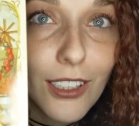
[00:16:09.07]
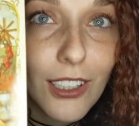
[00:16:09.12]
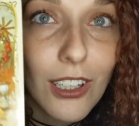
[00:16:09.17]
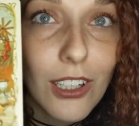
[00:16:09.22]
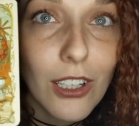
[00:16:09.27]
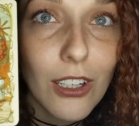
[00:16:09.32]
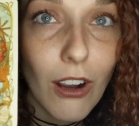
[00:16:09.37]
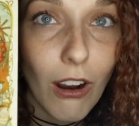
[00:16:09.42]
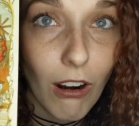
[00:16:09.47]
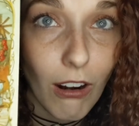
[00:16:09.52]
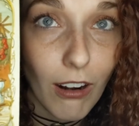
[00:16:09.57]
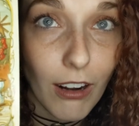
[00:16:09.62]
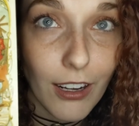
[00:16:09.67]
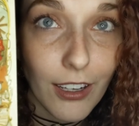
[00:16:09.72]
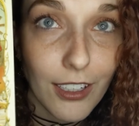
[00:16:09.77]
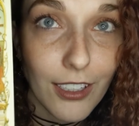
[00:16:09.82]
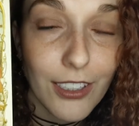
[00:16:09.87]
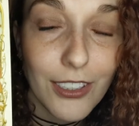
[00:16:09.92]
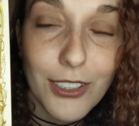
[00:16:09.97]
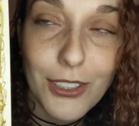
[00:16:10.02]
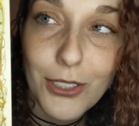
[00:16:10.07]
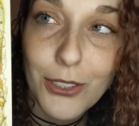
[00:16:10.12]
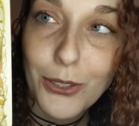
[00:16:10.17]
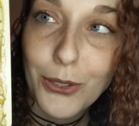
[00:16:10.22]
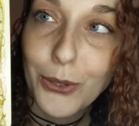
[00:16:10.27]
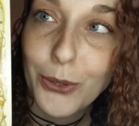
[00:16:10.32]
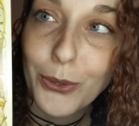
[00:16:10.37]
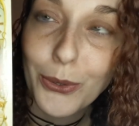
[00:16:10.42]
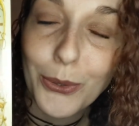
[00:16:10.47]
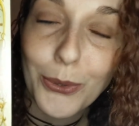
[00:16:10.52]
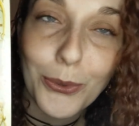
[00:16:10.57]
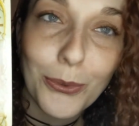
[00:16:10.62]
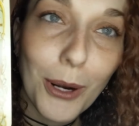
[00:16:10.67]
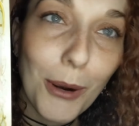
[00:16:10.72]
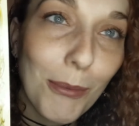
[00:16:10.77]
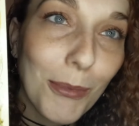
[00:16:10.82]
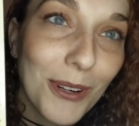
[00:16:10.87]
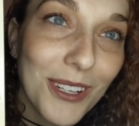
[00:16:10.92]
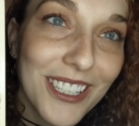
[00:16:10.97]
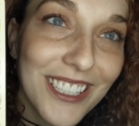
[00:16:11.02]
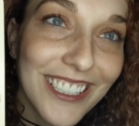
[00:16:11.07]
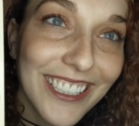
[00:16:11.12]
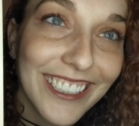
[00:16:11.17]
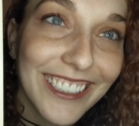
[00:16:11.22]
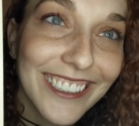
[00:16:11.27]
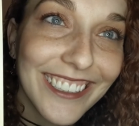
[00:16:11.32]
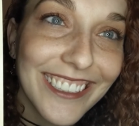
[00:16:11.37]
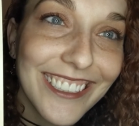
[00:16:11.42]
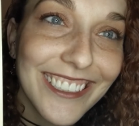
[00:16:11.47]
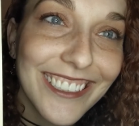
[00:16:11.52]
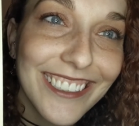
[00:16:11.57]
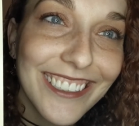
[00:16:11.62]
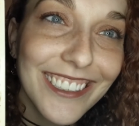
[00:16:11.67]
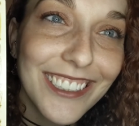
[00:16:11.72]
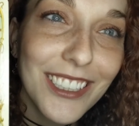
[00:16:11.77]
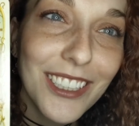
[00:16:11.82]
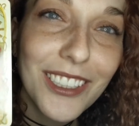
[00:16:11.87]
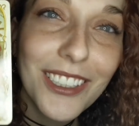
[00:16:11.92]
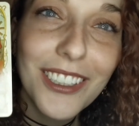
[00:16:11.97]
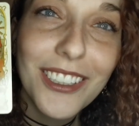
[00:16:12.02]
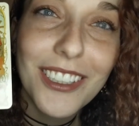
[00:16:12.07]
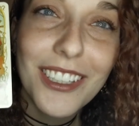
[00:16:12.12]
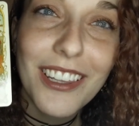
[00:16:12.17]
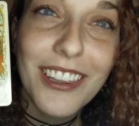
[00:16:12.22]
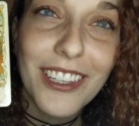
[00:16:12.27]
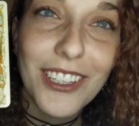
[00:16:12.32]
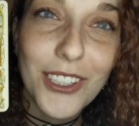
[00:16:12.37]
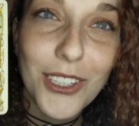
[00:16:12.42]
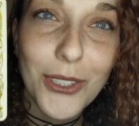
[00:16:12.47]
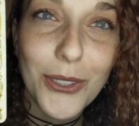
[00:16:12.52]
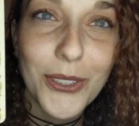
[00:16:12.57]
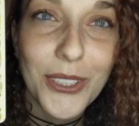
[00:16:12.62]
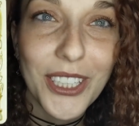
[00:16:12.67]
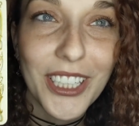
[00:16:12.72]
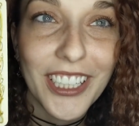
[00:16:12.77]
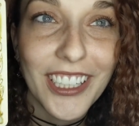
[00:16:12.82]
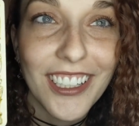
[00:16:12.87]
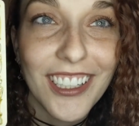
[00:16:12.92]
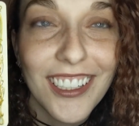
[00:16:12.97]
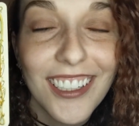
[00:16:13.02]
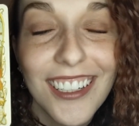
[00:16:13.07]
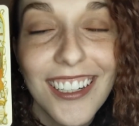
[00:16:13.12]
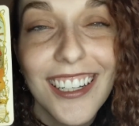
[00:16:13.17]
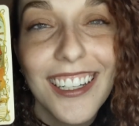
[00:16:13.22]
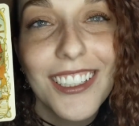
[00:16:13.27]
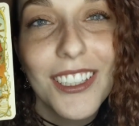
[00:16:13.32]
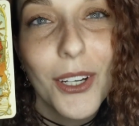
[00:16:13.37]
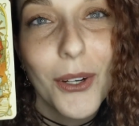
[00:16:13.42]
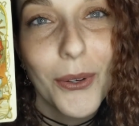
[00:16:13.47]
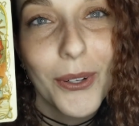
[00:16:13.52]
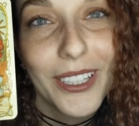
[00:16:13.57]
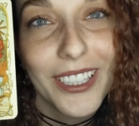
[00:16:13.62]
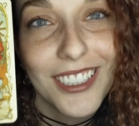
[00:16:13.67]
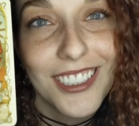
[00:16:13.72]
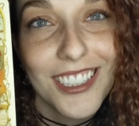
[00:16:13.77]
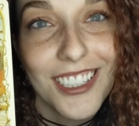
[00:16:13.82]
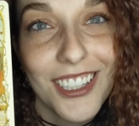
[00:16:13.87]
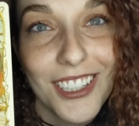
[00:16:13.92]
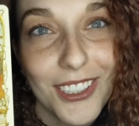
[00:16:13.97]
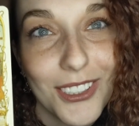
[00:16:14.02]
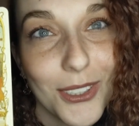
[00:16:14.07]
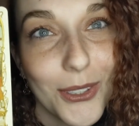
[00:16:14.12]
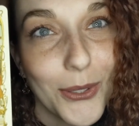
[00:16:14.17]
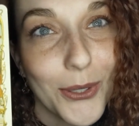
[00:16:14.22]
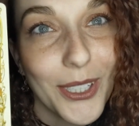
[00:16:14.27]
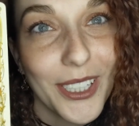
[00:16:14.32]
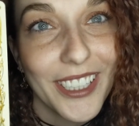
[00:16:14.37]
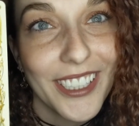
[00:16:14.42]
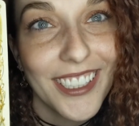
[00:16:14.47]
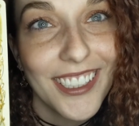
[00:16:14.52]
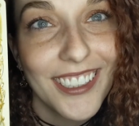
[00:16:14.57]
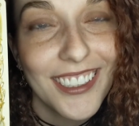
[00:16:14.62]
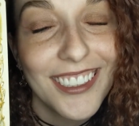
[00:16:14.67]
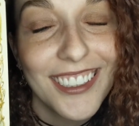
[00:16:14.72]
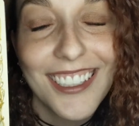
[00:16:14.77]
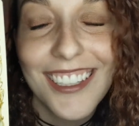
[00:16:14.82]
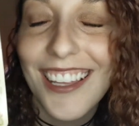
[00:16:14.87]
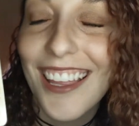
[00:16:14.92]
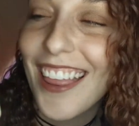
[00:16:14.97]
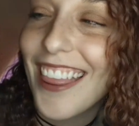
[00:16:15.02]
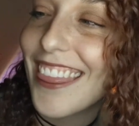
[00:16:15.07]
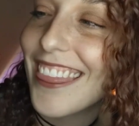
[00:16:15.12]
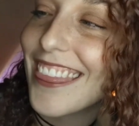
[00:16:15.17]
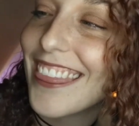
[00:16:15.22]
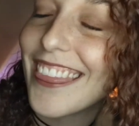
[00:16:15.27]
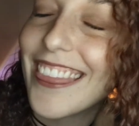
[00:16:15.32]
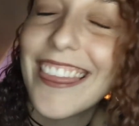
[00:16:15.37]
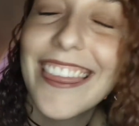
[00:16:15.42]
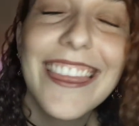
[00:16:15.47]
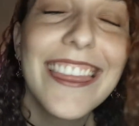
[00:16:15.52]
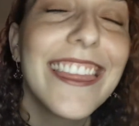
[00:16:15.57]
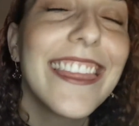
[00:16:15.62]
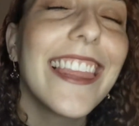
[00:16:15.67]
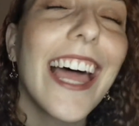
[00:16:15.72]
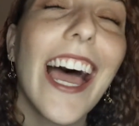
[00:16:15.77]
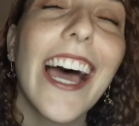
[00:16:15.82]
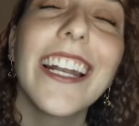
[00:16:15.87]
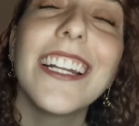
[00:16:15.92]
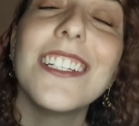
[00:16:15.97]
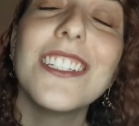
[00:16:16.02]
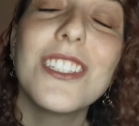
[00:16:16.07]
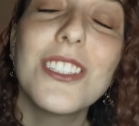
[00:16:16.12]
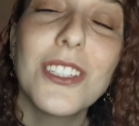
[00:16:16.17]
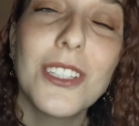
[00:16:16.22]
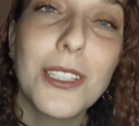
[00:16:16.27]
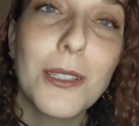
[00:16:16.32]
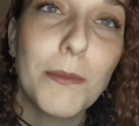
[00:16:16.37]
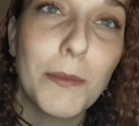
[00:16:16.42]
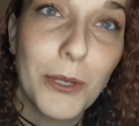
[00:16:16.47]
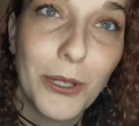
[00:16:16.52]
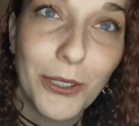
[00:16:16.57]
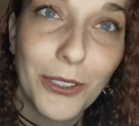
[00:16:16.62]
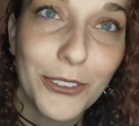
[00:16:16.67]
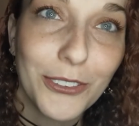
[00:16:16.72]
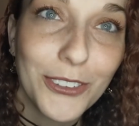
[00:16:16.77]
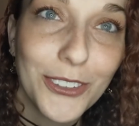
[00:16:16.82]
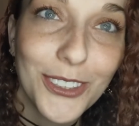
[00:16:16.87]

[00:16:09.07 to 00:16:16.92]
card to represent the new year and going into the new year. That is just beautiful.